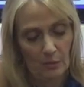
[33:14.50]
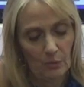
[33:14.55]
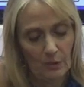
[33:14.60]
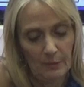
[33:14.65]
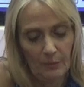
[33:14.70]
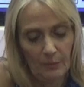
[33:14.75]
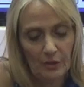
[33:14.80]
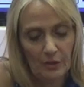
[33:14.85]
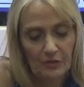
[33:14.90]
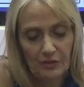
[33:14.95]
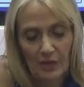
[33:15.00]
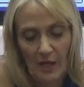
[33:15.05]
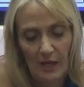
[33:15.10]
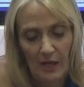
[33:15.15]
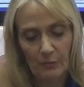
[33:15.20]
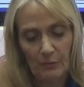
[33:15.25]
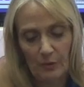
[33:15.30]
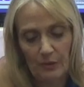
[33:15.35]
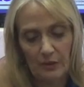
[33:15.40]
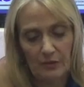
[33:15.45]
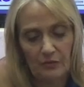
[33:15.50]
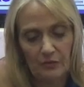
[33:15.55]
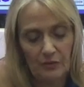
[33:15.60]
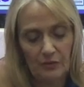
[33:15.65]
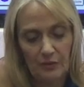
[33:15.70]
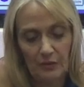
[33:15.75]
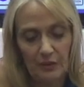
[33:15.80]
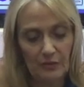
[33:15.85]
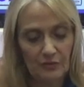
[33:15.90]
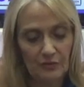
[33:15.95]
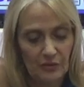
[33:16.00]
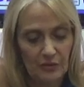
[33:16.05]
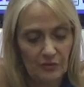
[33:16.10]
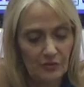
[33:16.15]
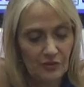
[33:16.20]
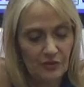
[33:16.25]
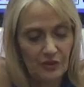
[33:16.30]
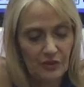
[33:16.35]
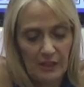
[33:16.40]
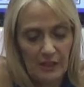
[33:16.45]
One more time, we're going to do this
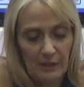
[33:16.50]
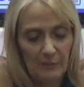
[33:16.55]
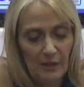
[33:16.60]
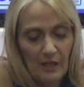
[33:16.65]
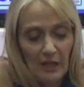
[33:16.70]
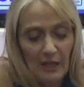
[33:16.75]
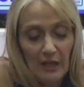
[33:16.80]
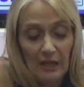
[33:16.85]
because the same.